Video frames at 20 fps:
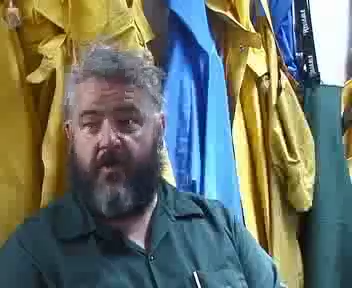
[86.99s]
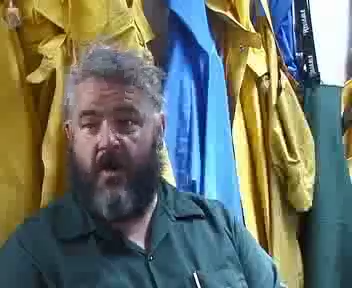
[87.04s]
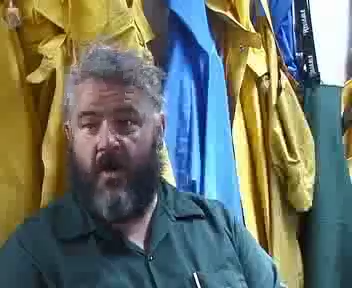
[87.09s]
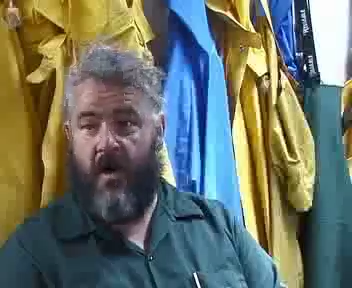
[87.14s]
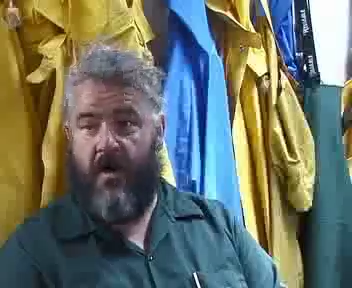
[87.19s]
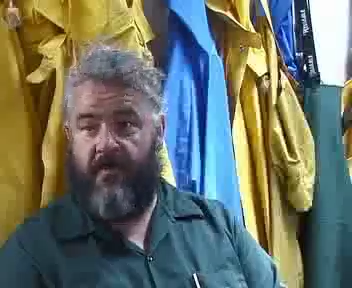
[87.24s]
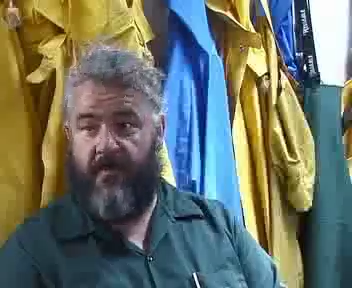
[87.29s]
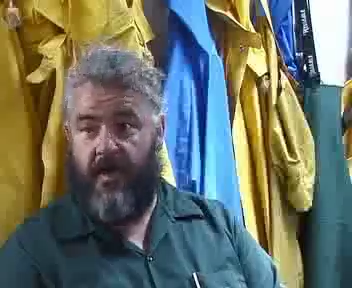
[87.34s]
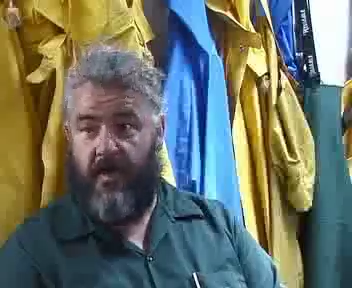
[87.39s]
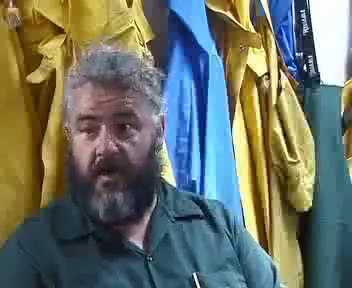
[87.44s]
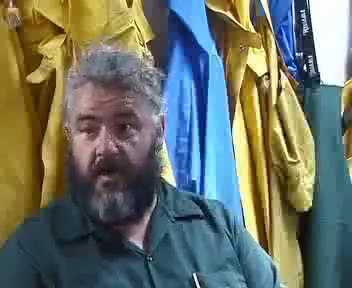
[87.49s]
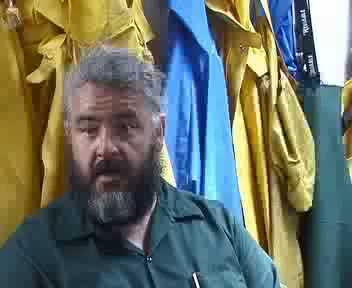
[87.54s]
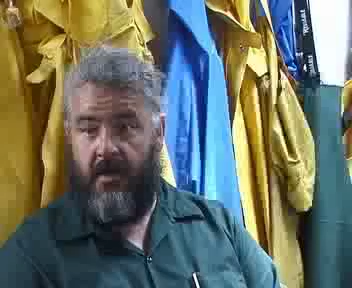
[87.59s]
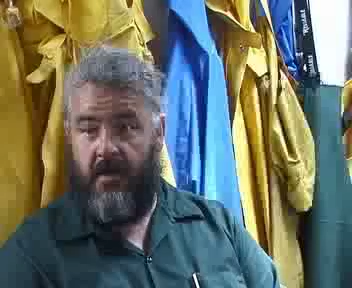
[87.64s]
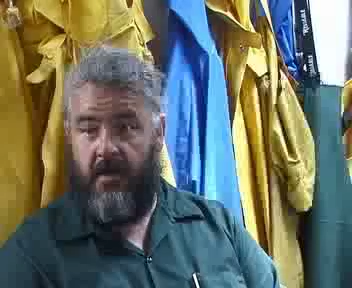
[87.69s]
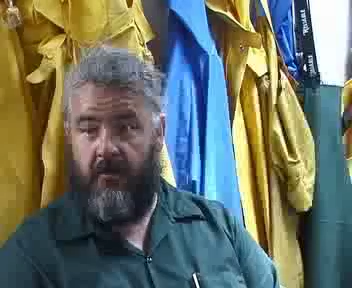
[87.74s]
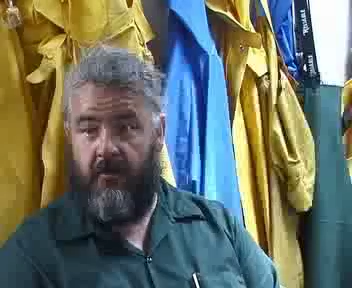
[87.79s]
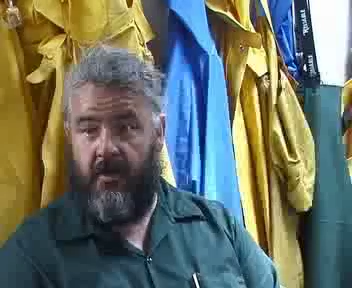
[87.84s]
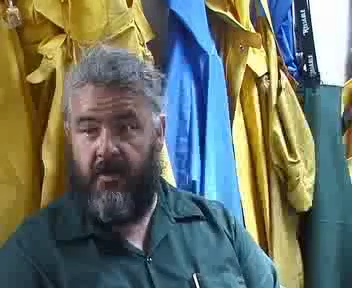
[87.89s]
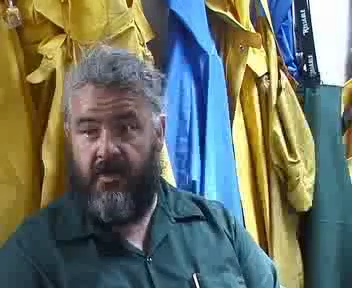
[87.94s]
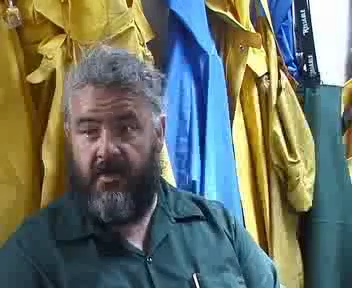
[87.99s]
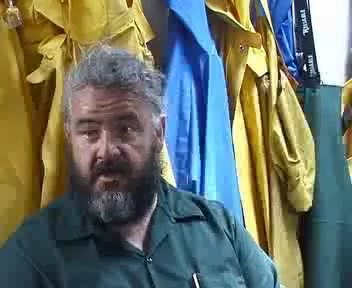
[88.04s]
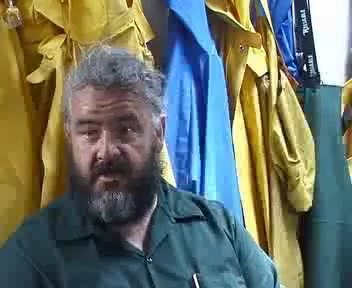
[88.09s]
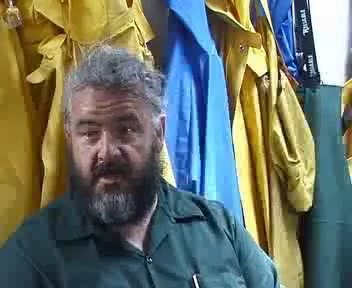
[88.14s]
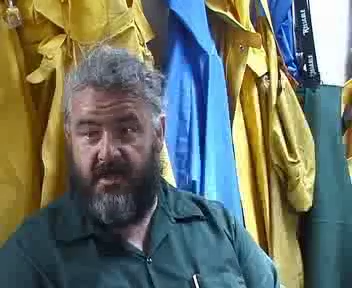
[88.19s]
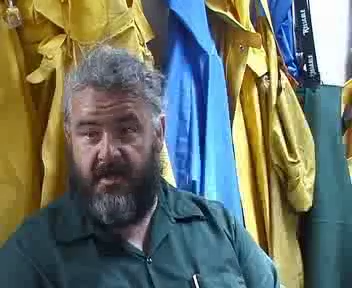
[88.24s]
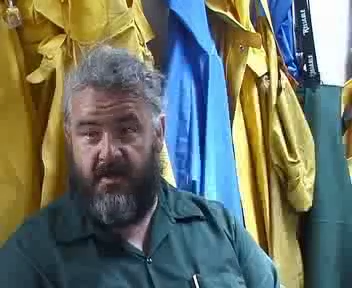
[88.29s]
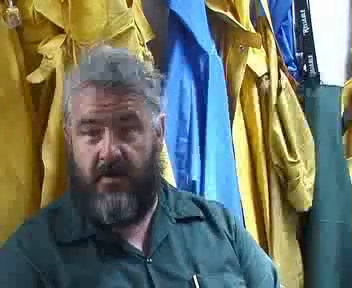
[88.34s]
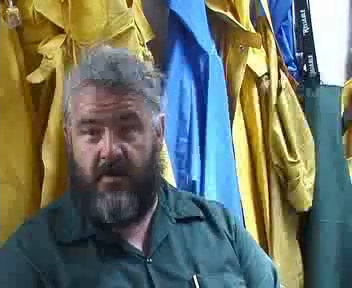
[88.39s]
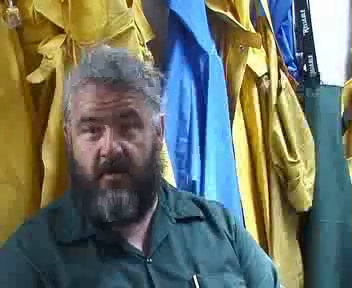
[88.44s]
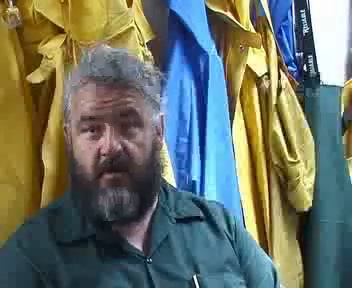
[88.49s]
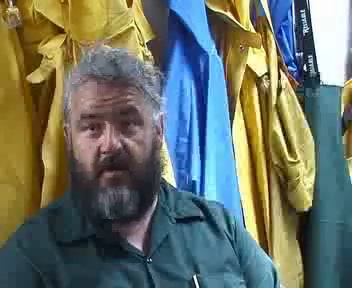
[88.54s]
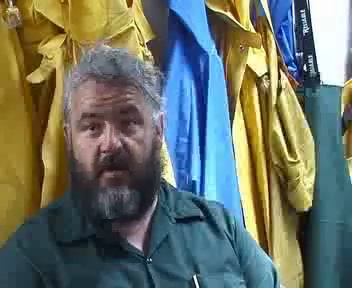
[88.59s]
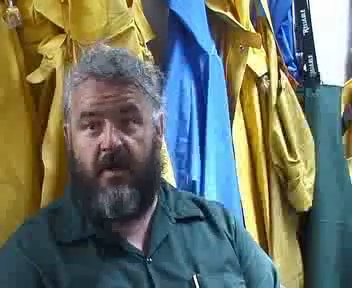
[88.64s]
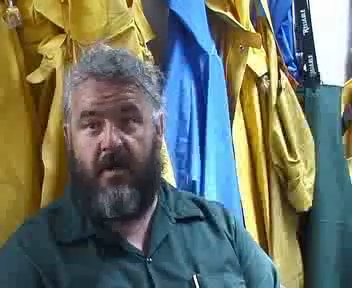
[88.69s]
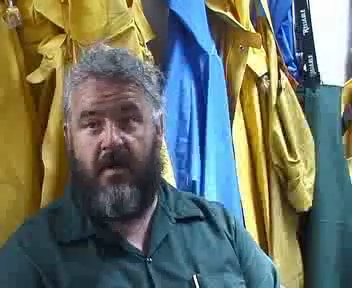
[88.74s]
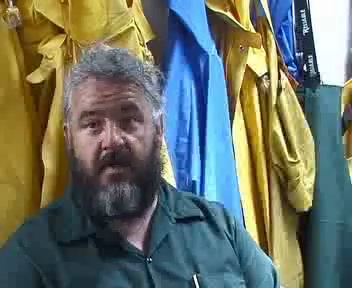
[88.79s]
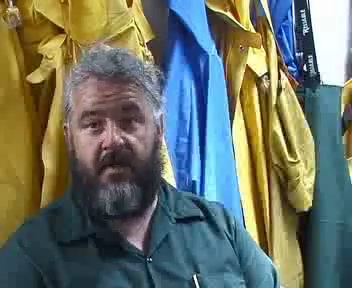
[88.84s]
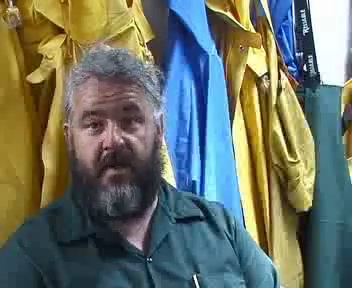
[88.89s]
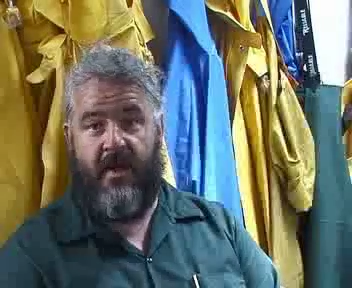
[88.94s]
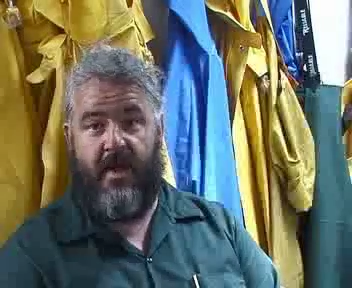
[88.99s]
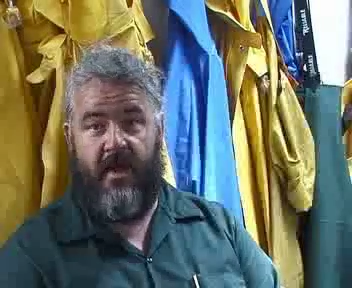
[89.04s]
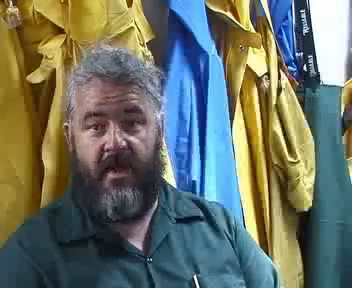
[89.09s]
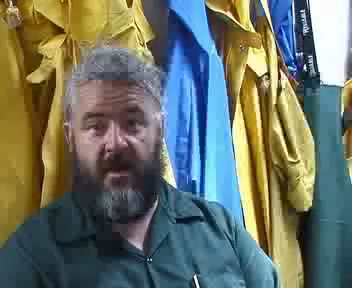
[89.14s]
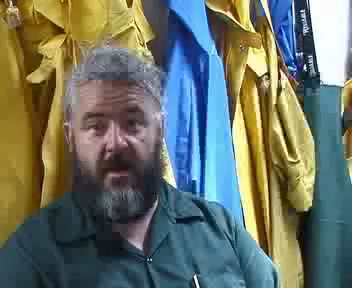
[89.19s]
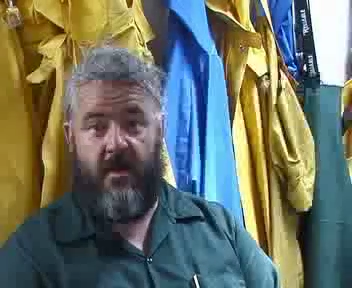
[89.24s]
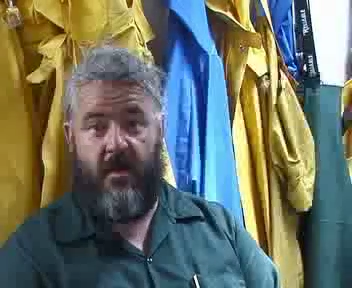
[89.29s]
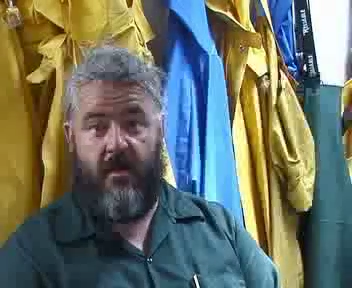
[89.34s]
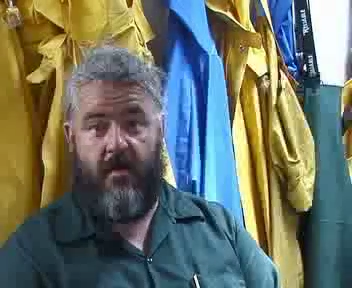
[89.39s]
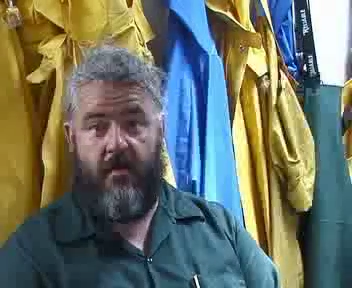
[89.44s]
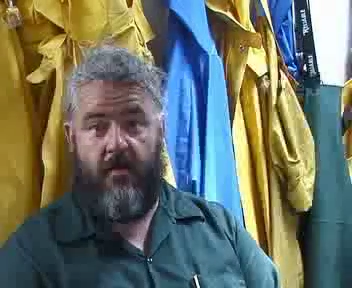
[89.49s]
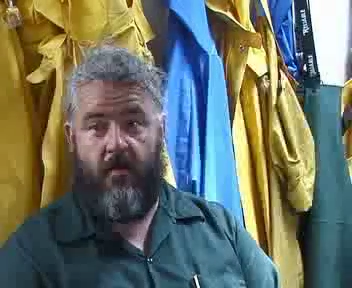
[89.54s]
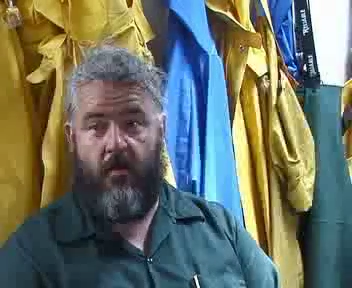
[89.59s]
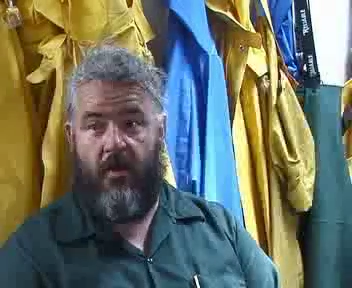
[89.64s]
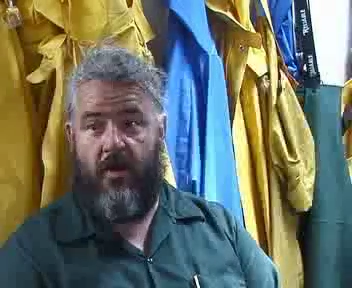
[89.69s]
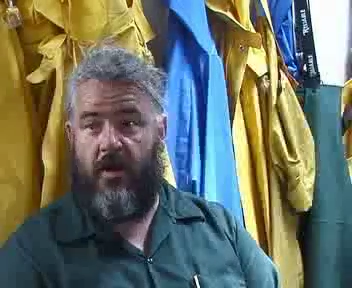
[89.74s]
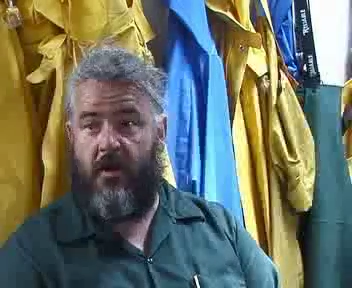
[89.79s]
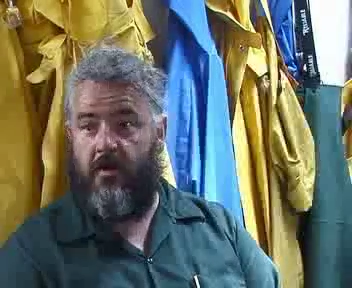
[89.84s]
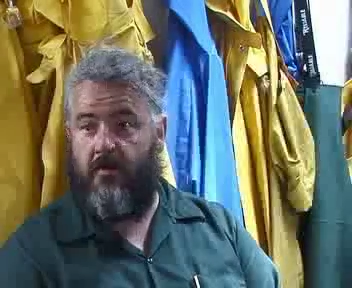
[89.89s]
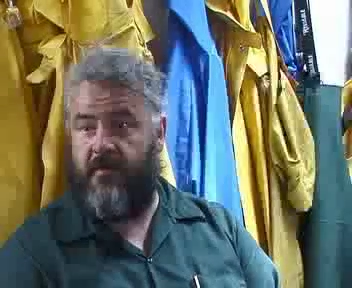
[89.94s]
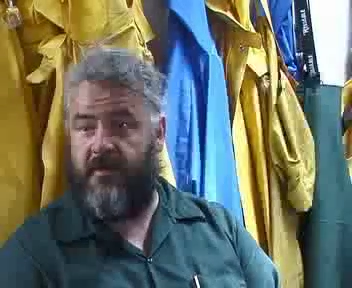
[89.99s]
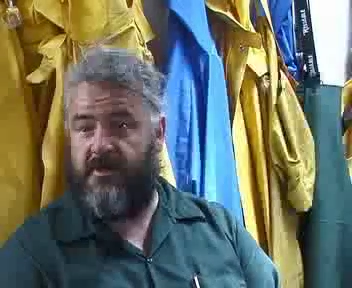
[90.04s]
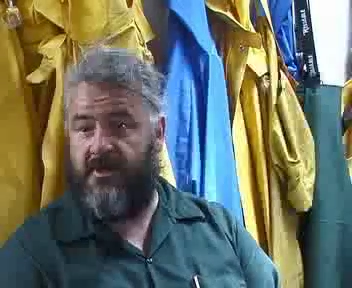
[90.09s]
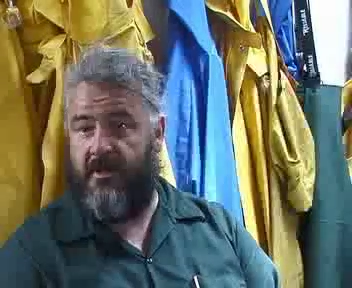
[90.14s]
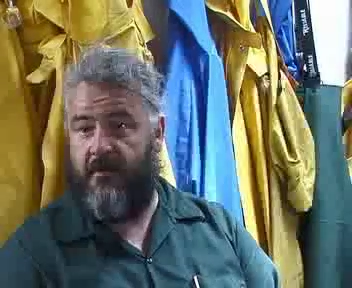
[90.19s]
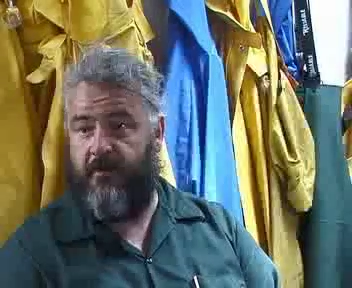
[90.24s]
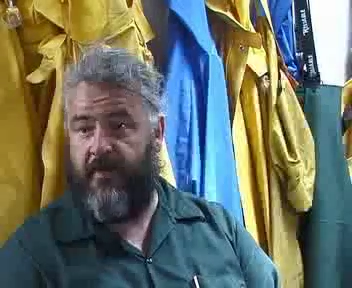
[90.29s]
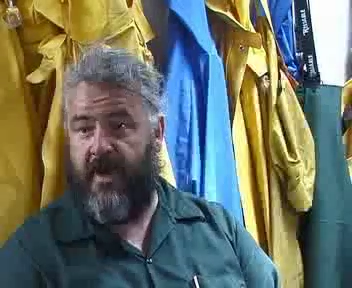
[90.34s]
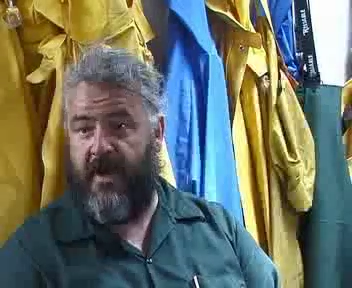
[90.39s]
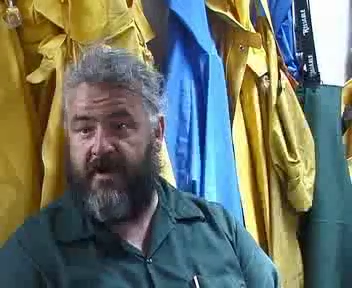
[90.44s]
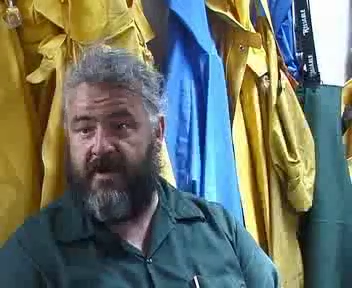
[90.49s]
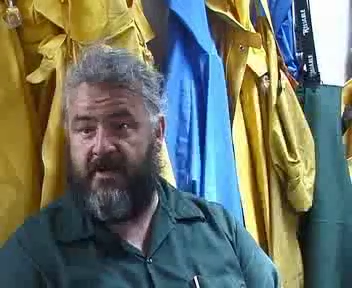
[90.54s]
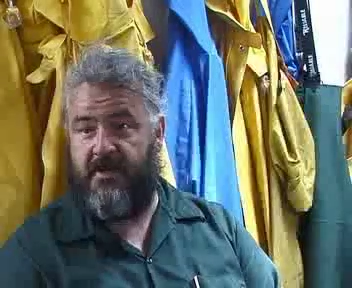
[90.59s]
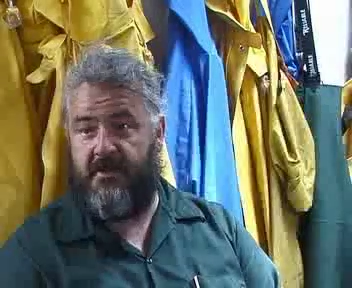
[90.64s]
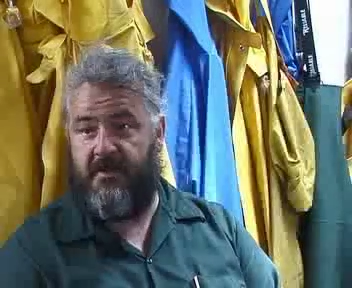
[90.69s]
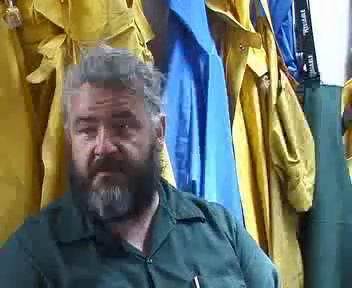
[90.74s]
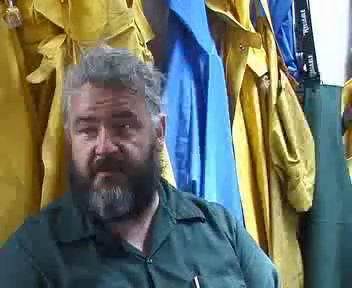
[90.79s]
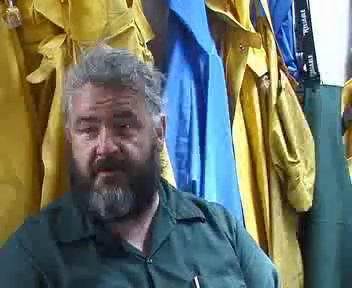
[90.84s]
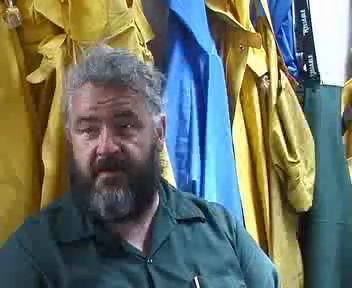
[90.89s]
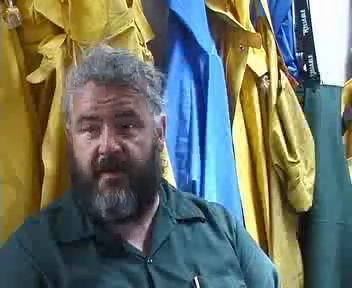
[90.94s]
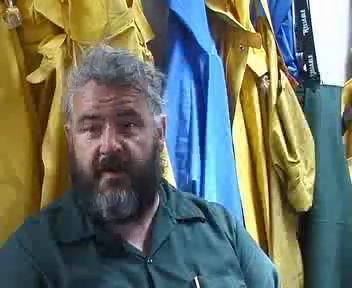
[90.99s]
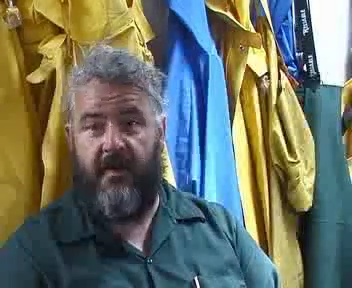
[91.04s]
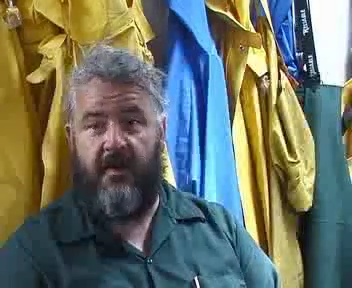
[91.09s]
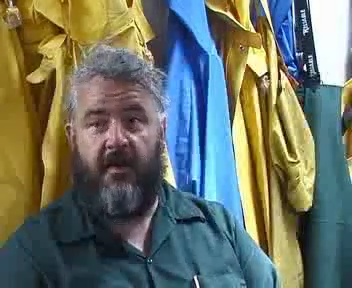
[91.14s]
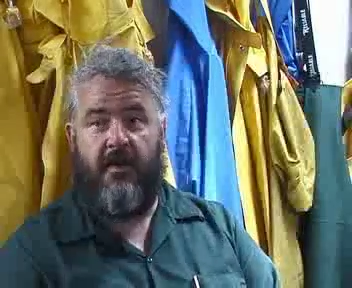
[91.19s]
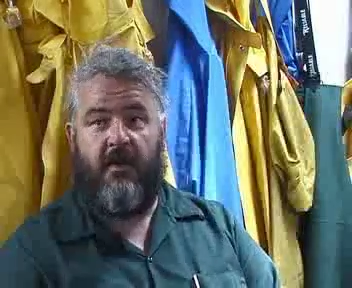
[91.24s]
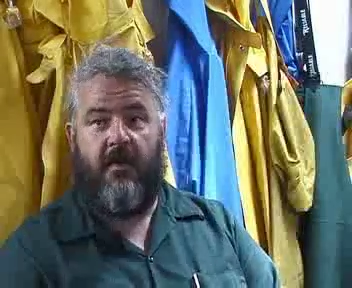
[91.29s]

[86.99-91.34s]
Coffee in Mendocino, they had a 100% biodiesel fleet.